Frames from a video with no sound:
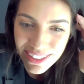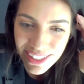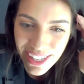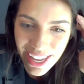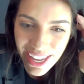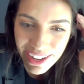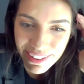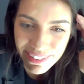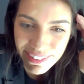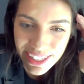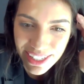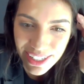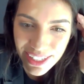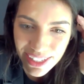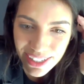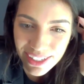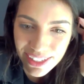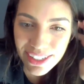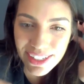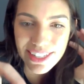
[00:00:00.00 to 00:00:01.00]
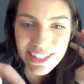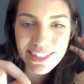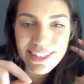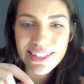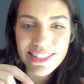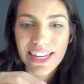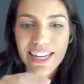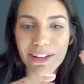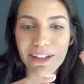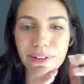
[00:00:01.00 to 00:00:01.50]
Erica is
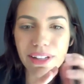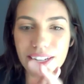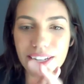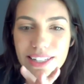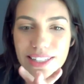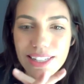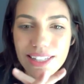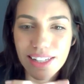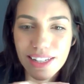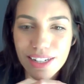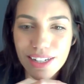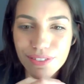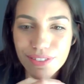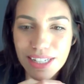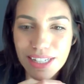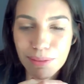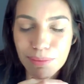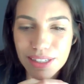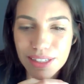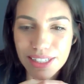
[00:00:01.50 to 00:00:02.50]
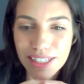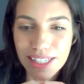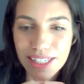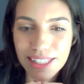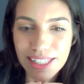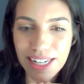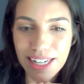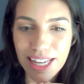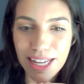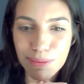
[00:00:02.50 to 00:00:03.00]
saying we lost a lot of time learning
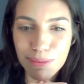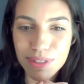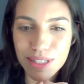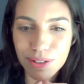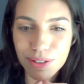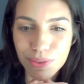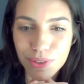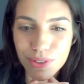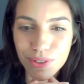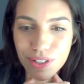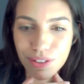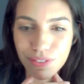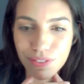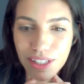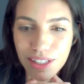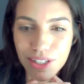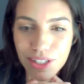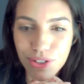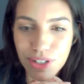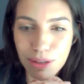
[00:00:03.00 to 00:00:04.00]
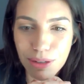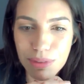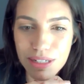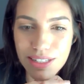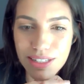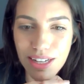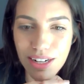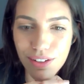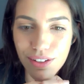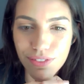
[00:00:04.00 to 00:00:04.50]
the names and rules of English grammar
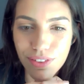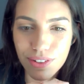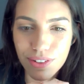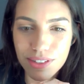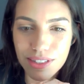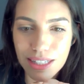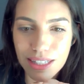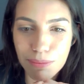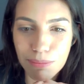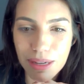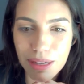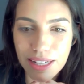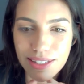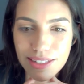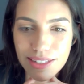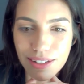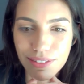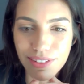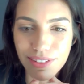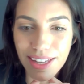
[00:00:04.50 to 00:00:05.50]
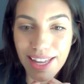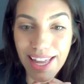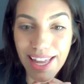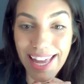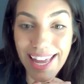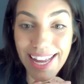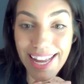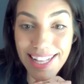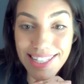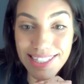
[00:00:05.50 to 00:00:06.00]
instead of focusing the main stuff.
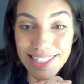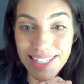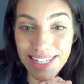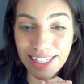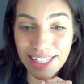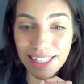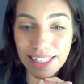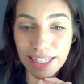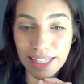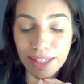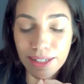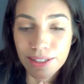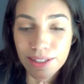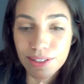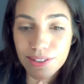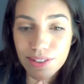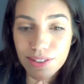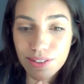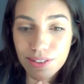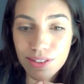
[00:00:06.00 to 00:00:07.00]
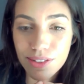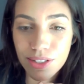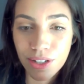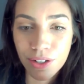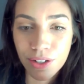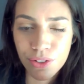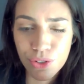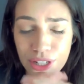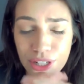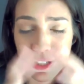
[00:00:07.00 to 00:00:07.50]
Exactly.
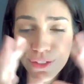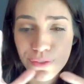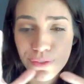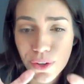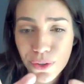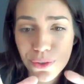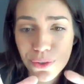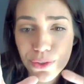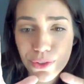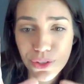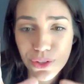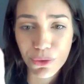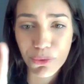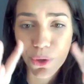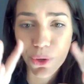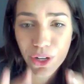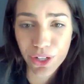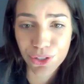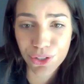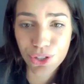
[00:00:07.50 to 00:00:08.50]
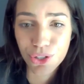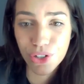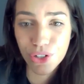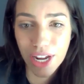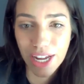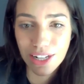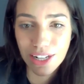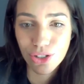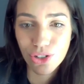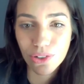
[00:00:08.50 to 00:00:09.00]
So just focus on what you're
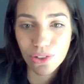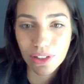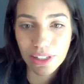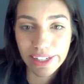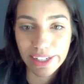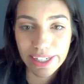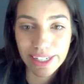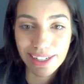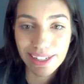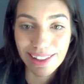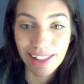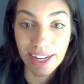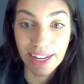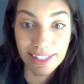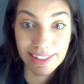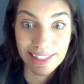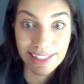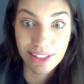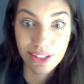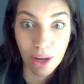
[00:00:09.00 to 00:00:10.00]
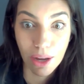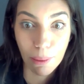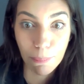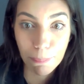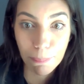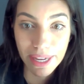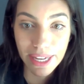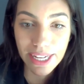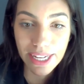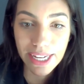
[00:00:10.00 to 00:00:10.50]
trying to learn, like the
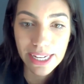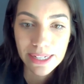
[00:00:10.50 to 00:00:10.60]
topic,